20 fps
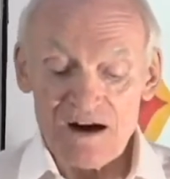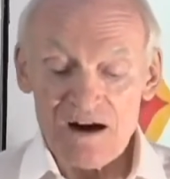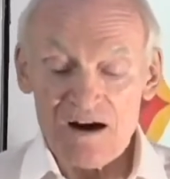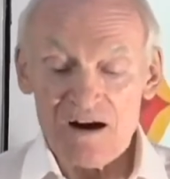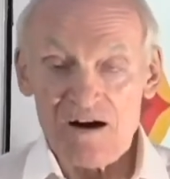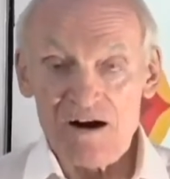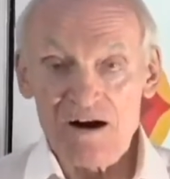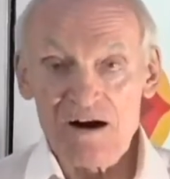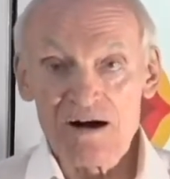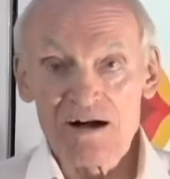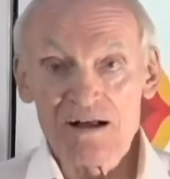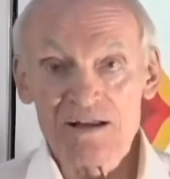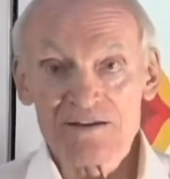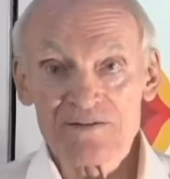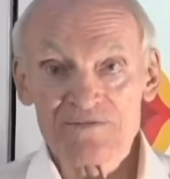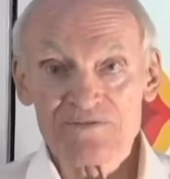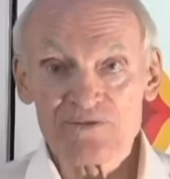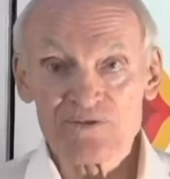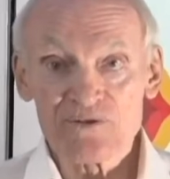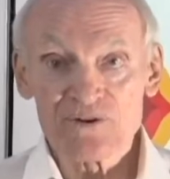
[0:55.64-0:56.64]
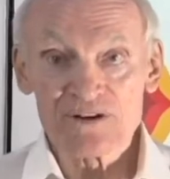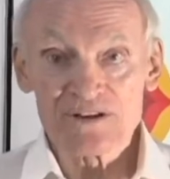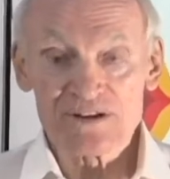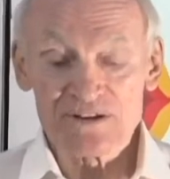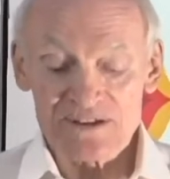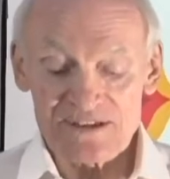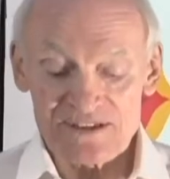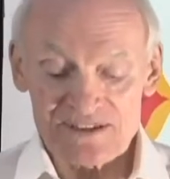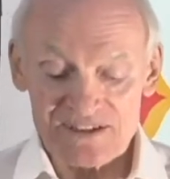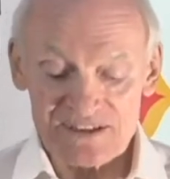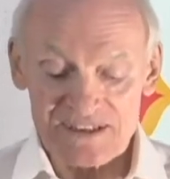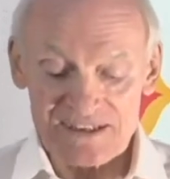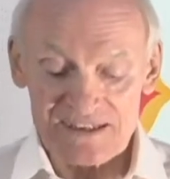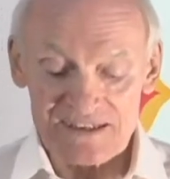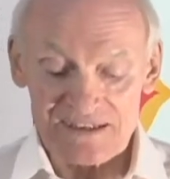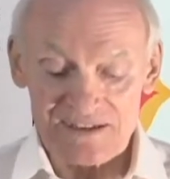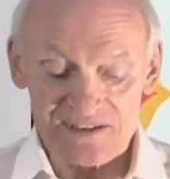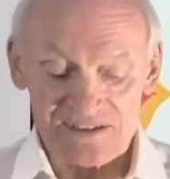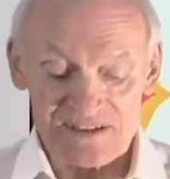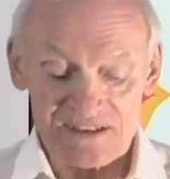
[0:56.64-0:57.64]
all the four learning
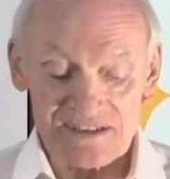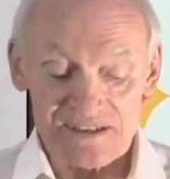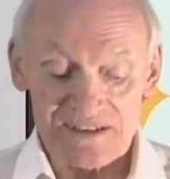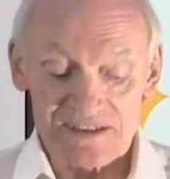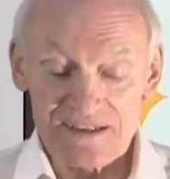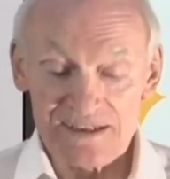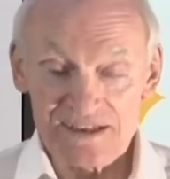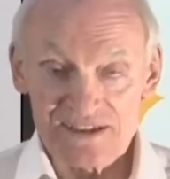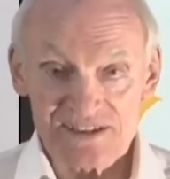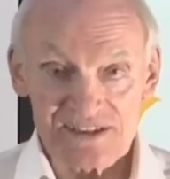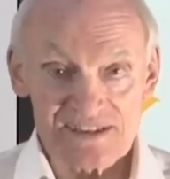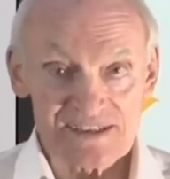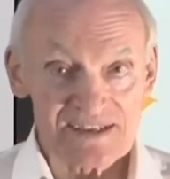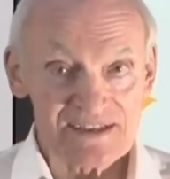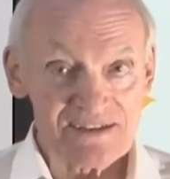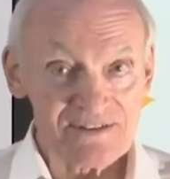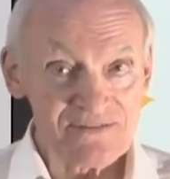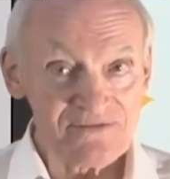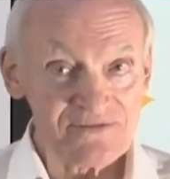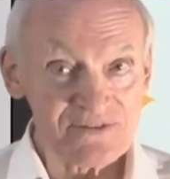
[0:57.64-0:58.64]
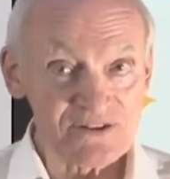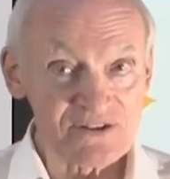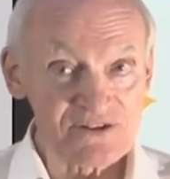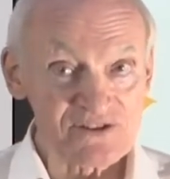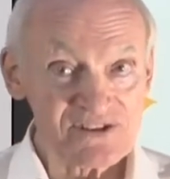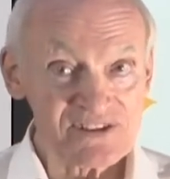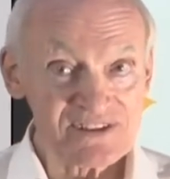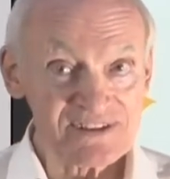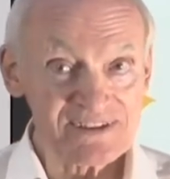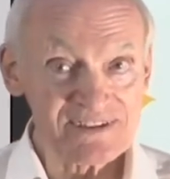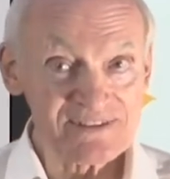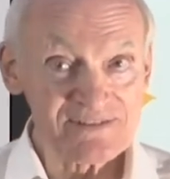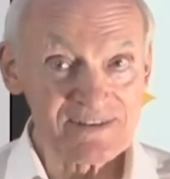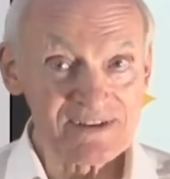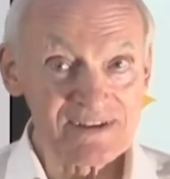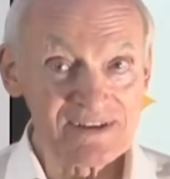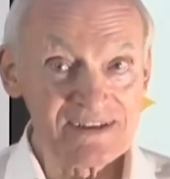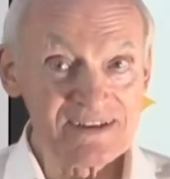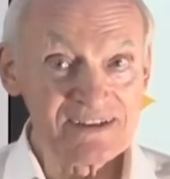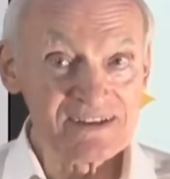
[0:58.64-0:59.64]
skills listening first,
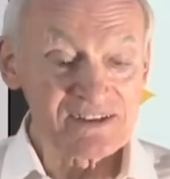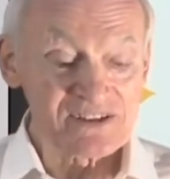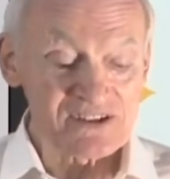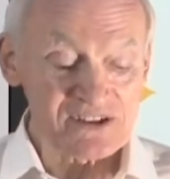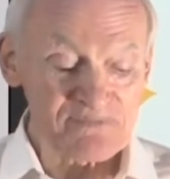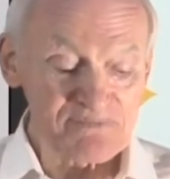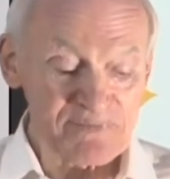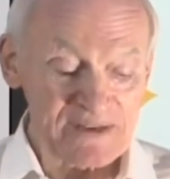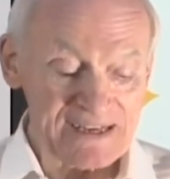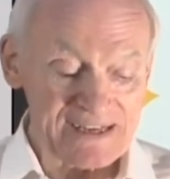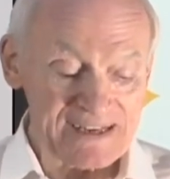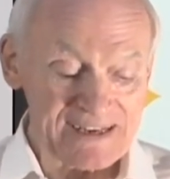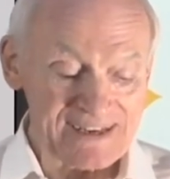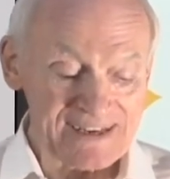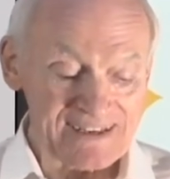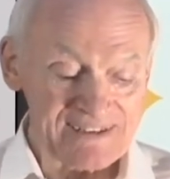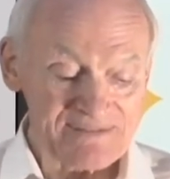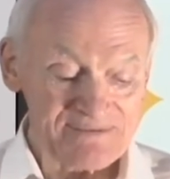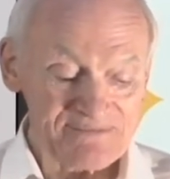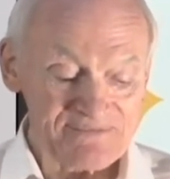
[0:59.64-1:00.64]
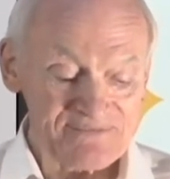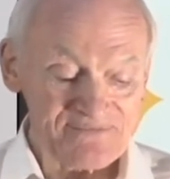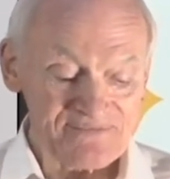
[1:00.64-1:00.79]
speaking,